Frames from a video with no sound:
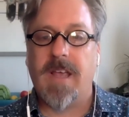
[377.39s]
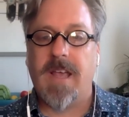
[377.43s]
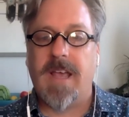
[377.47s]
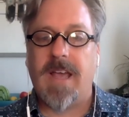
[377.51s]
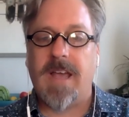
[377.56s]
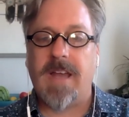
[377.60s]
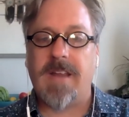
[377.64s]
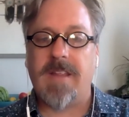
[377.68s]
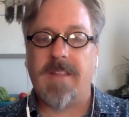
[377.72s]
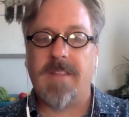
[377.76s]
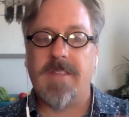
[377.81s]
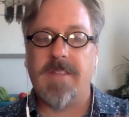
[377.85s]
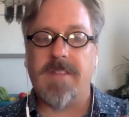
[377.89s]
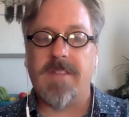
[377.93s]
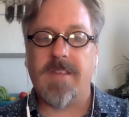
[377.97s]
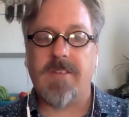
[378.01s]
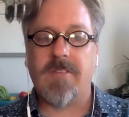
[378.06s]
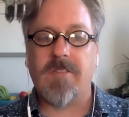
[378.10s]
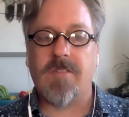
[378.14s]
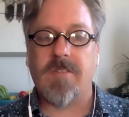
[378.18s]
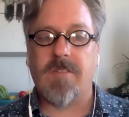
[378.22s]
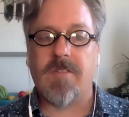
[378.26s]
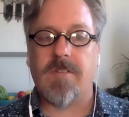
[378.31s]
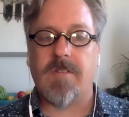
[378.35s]
And in
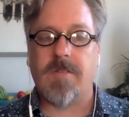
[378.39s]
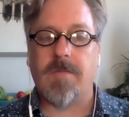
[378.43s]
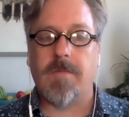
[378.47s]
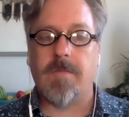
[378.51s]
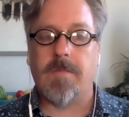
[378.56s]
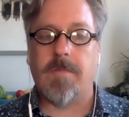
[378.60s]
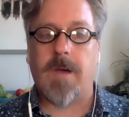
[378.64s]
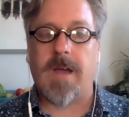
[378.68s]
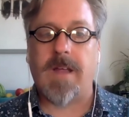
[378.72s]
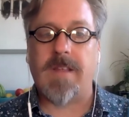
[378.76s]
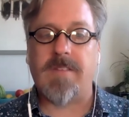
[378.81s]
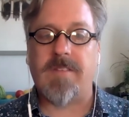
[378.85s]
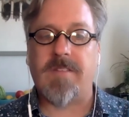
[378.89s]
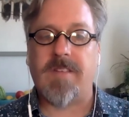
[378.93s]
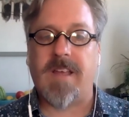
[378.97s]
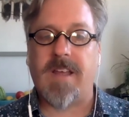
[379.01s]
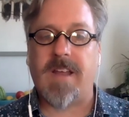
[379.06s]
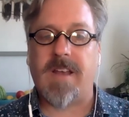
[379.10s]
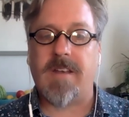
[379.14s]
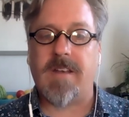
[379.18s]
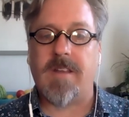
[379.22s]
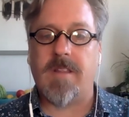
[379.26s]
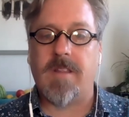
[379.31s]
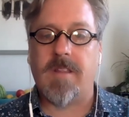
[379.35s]
this
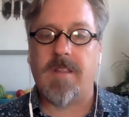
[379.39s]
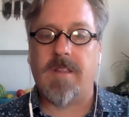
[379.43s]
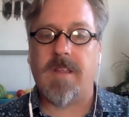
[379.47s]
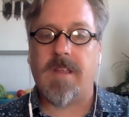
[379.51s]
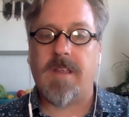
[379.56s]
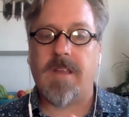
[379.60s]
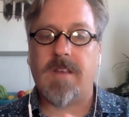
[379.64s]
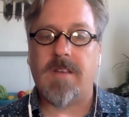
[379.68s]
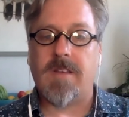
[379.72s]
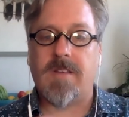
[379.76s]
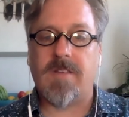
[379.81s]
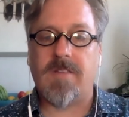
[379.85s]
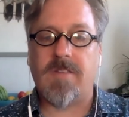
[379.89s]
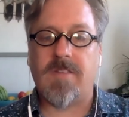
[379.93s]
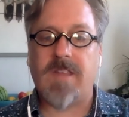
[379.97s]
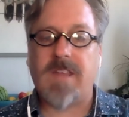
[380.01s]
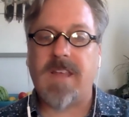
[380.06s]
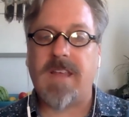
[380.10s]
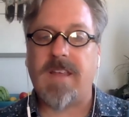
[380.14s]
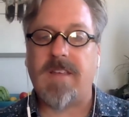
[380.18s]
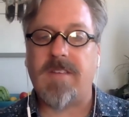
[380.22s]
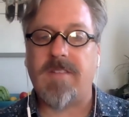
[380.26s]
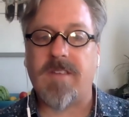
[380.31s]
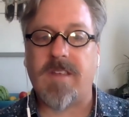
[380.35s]
mindset, the
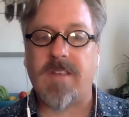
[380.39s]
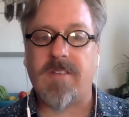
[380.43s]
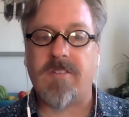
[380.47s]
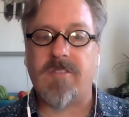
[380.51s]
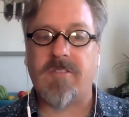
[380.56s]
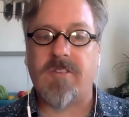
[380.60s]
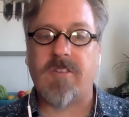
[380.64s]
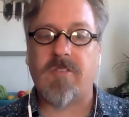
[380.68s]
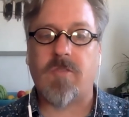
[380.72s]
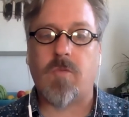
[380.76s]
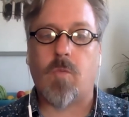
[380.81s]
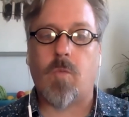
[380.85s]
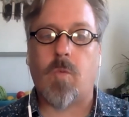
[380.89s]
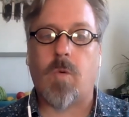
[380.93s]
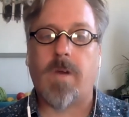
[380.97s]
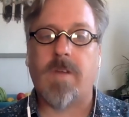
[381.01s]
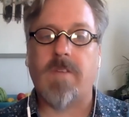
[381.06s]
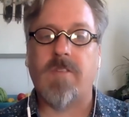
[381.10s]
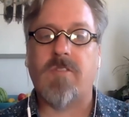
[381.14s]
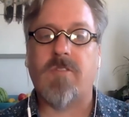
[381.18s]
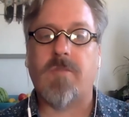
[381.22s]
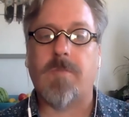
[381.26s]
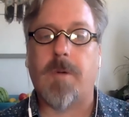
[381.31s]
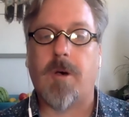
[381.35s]
disease is just
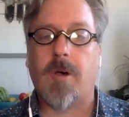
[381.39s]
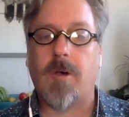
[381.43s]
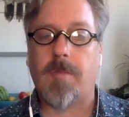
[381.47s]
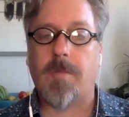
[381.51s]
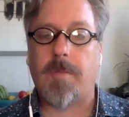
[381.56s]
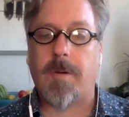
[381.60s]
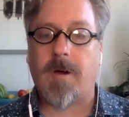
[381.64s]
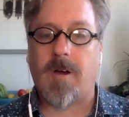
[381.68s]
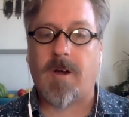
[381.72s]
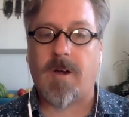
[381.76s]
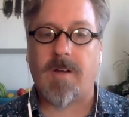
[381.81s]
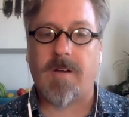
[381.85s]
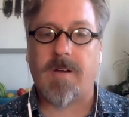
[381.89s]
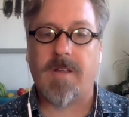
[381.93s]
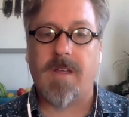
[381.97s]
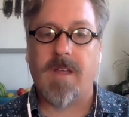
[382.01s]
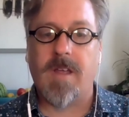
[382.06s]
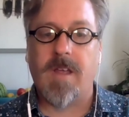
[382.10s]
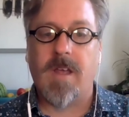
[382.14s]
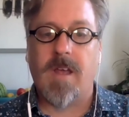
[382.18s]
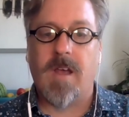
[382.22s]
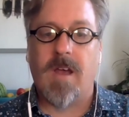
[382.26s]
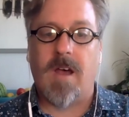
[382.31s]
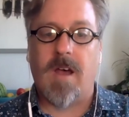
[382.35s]
one small part
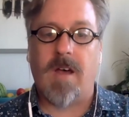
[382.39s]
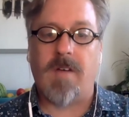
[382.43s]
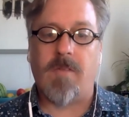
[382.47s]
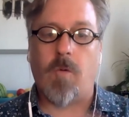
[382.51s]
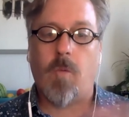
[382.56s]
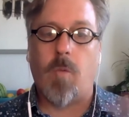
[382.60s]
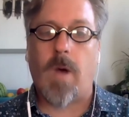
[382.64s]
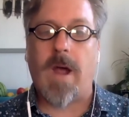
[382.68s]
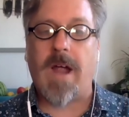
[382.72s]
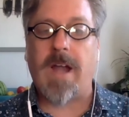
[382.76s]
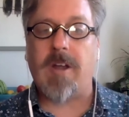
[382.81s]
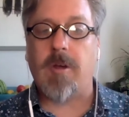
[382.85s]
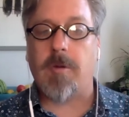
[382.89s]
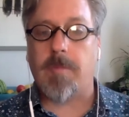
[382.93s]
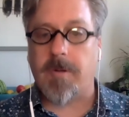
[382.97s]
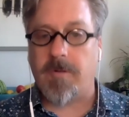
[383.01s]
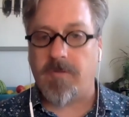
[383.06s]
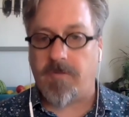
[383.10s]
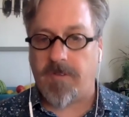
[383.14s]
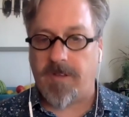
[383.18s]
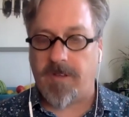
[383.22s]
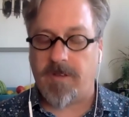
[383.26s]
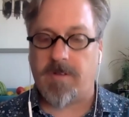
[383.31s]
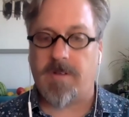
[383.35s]
of a wide open
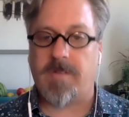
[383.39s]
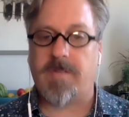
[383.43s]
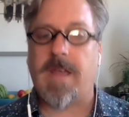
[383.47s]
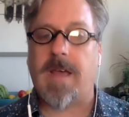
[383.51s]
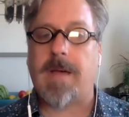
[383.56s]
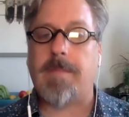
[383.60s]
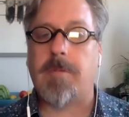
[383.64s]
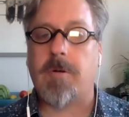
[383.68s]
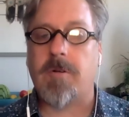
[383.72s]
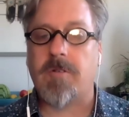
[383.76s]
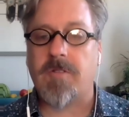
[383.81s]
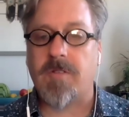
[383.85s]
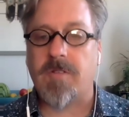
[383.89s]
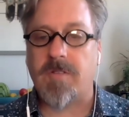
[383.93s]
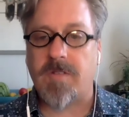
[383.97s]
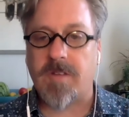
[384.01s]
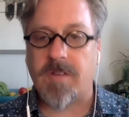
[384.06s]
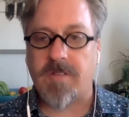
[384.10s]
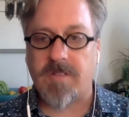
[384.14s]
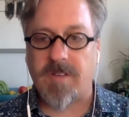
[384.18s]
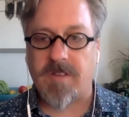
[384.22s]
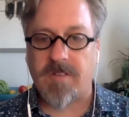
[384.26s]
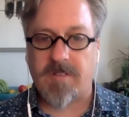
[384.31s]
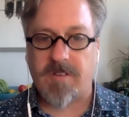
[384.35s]
field of that person's
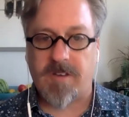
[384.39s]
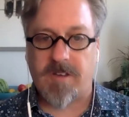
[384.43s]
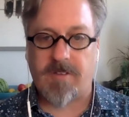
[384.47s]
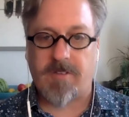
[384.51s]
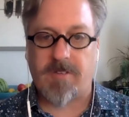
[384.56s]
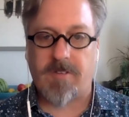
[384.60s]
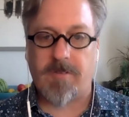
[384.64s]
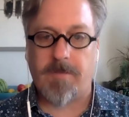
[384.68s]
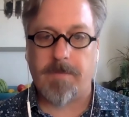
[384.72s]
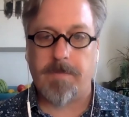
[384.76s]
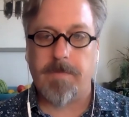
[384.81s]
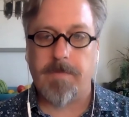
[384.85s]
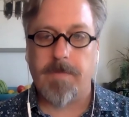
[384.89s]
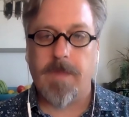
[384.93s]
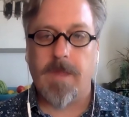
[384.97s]
existence.